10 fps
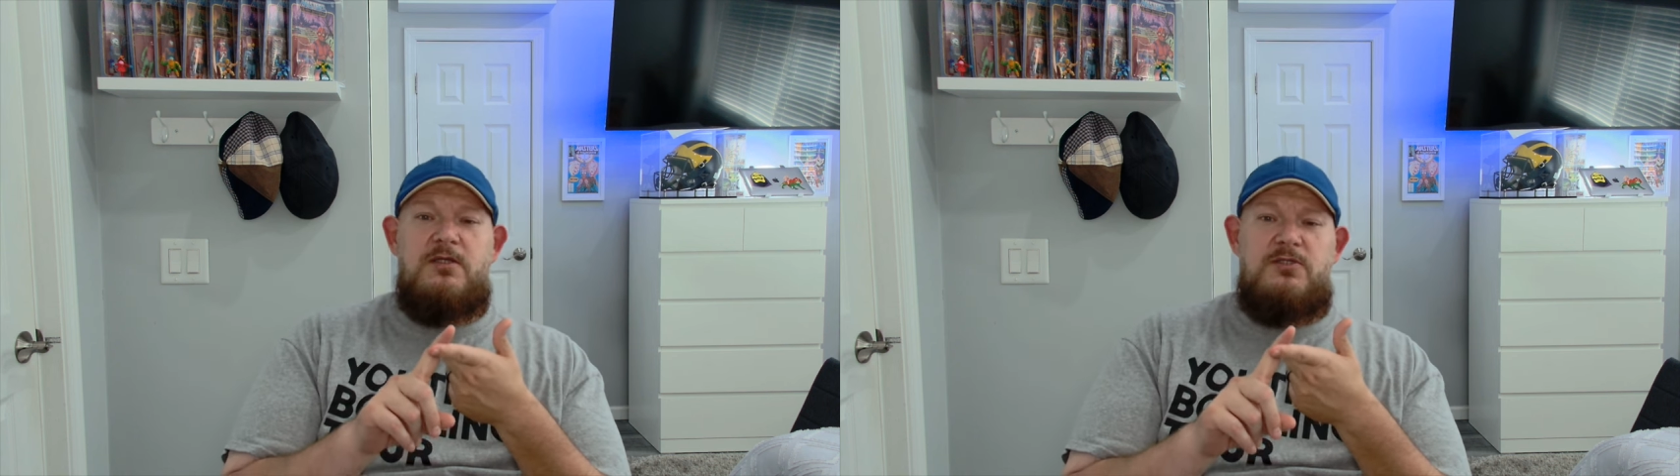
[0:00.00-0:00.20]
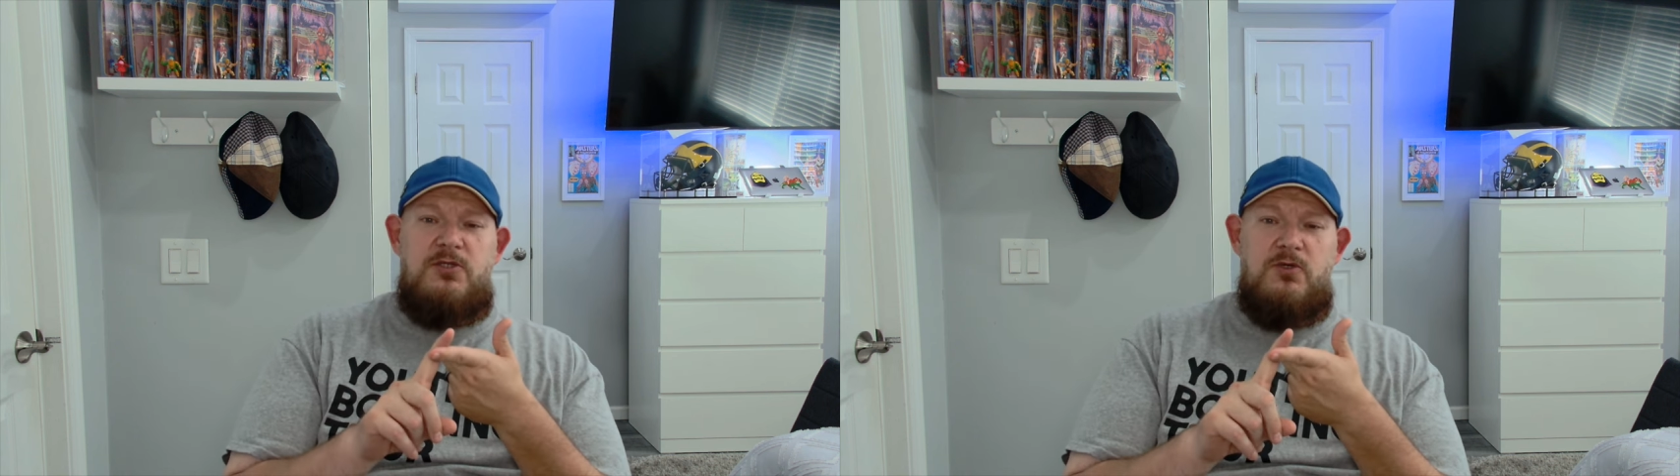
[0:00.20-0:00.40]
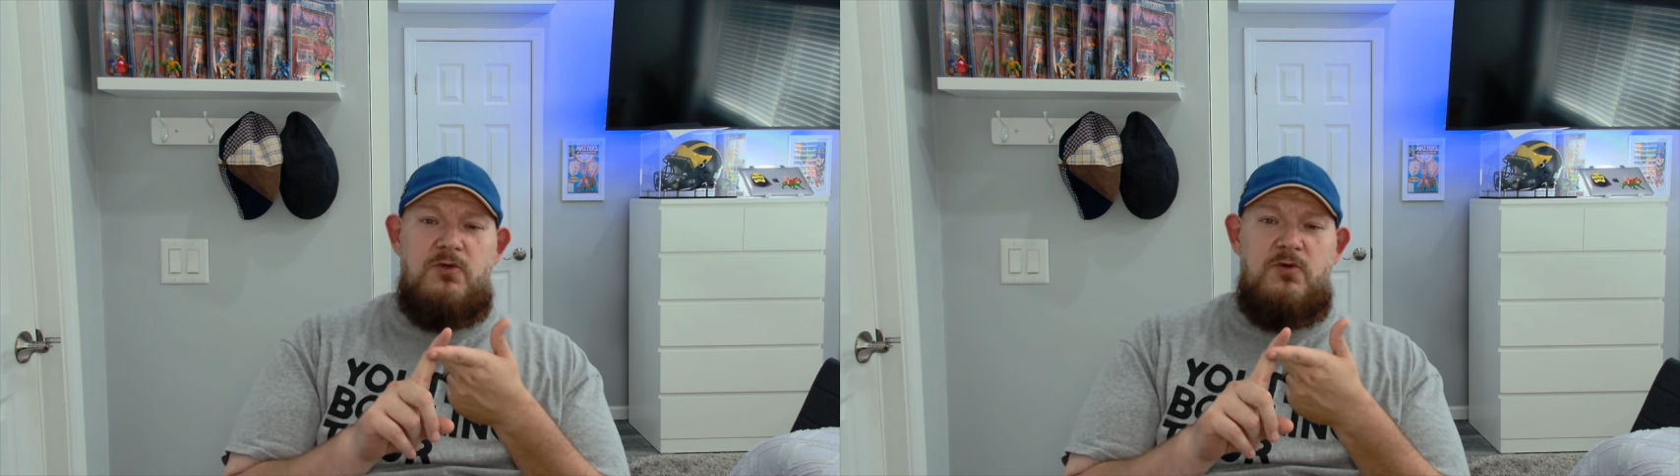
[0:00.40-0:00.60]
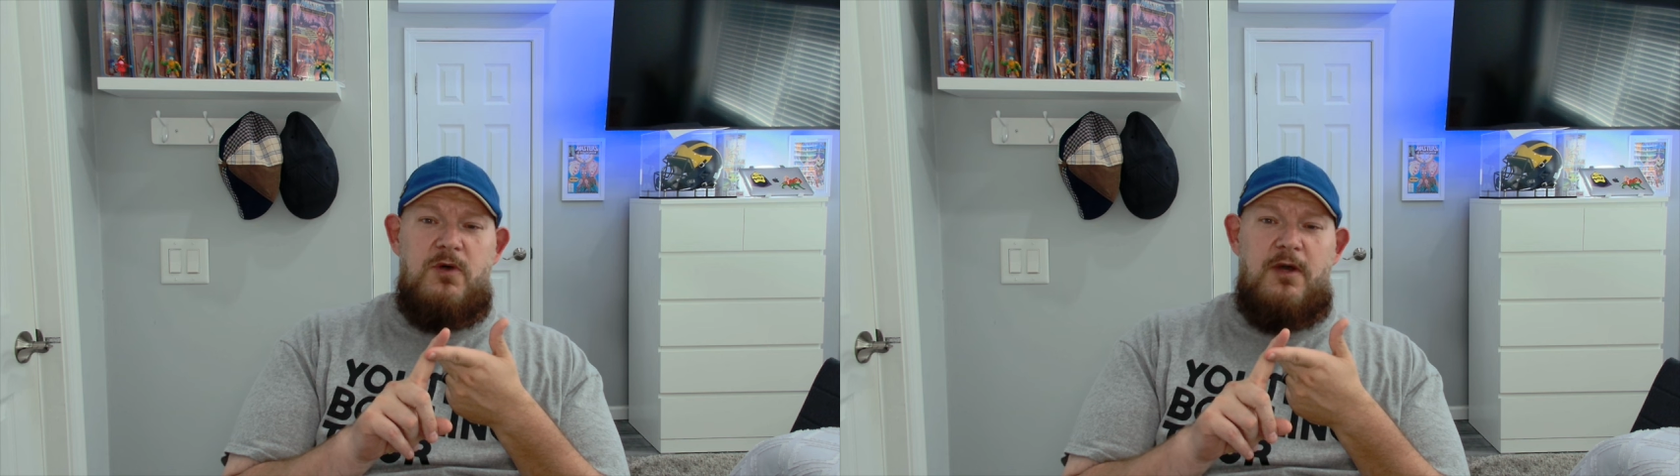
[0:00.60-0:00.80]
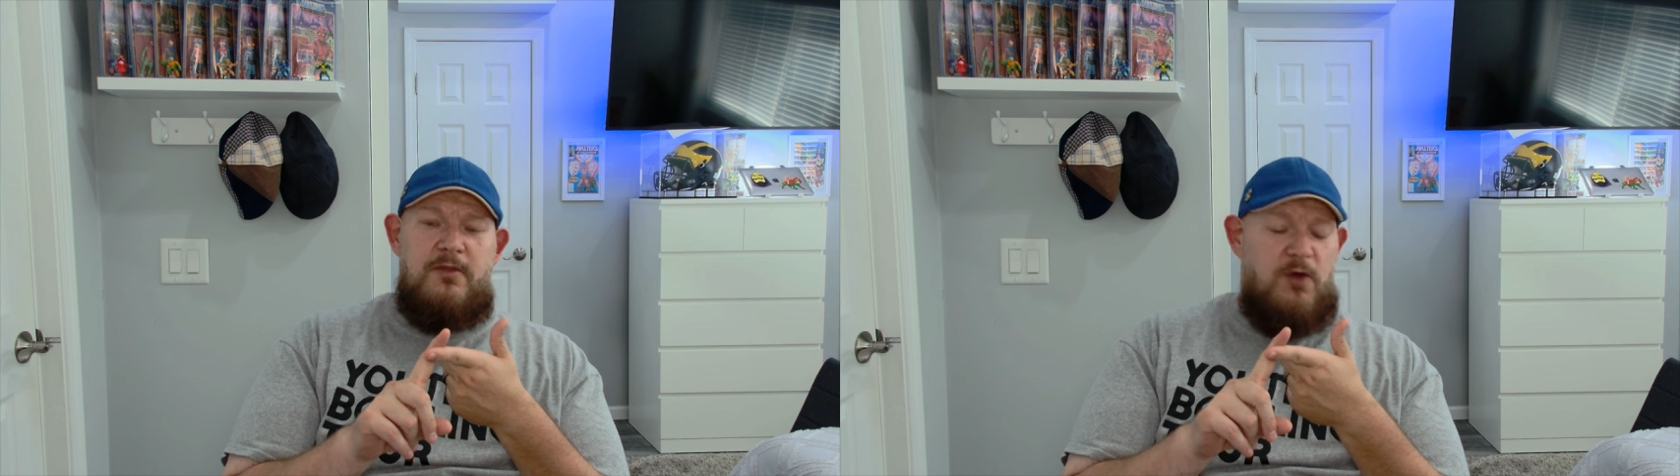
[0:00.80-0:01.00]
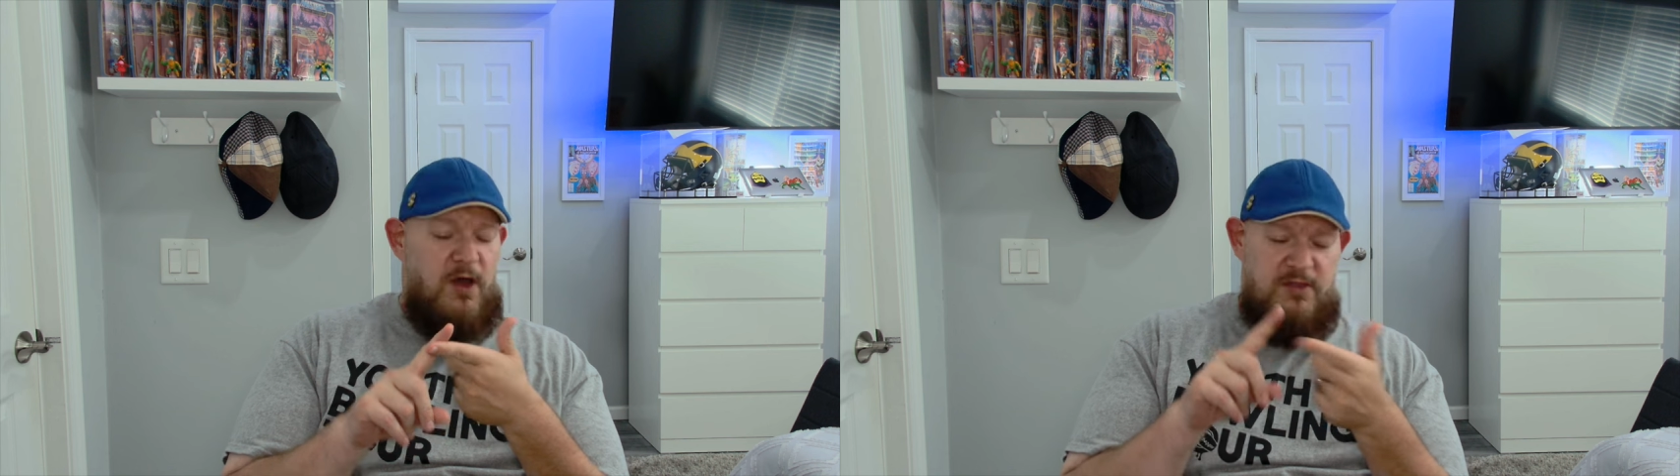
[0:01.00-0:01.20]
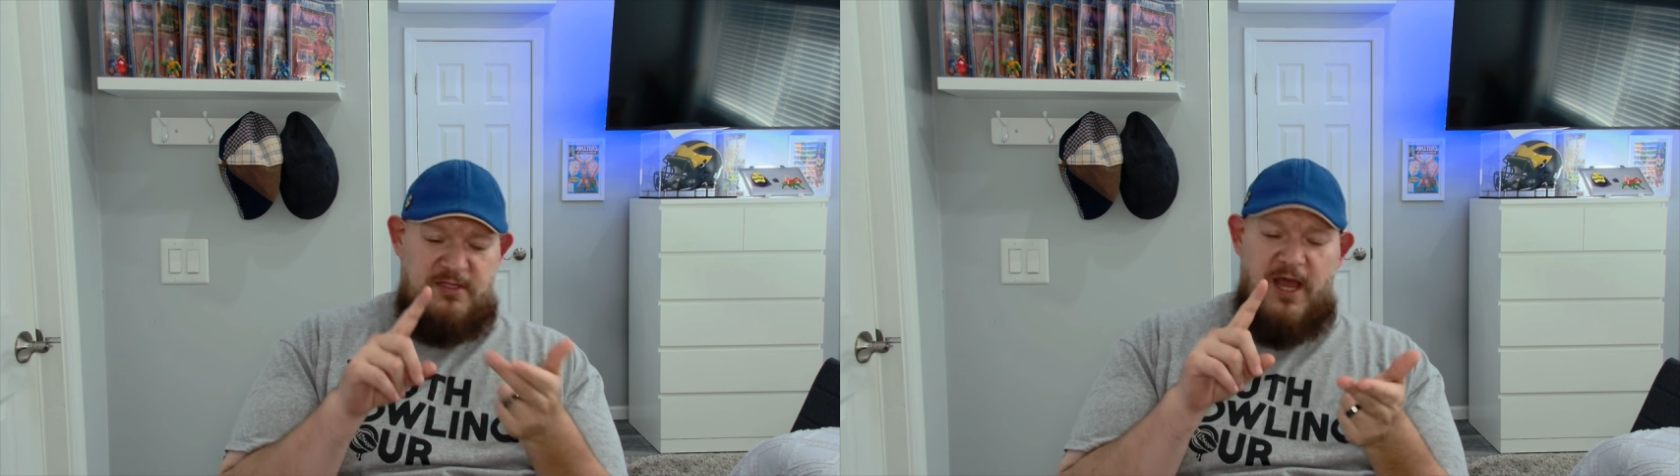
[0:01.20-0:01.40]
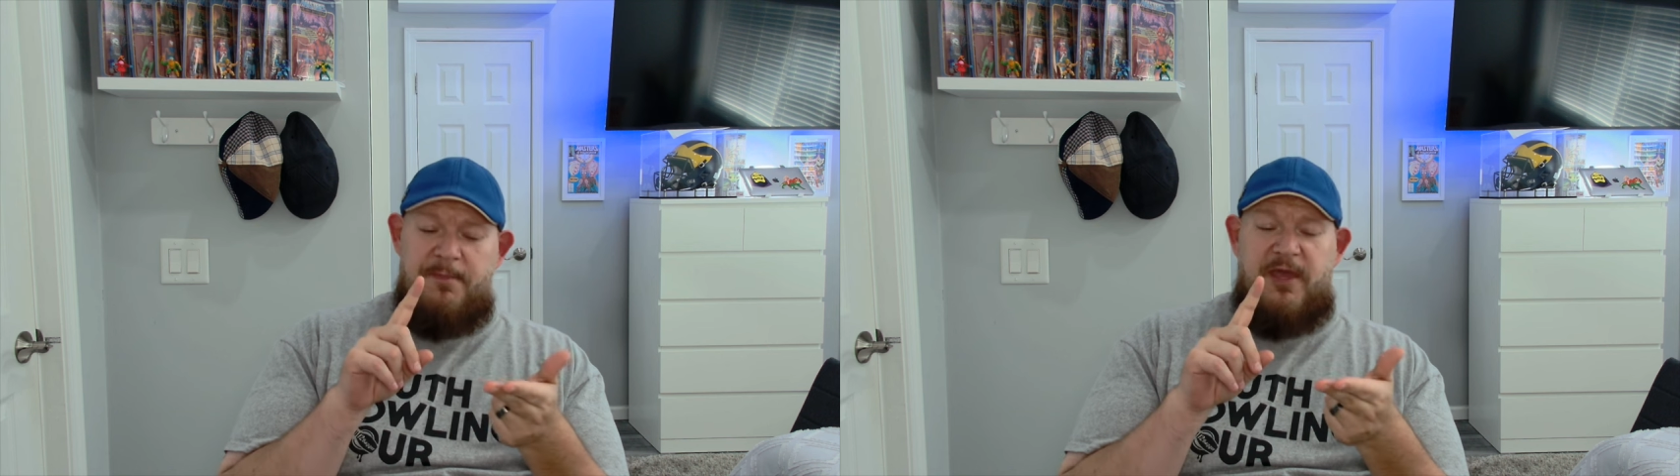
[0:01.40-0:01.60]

Two, don't have to stop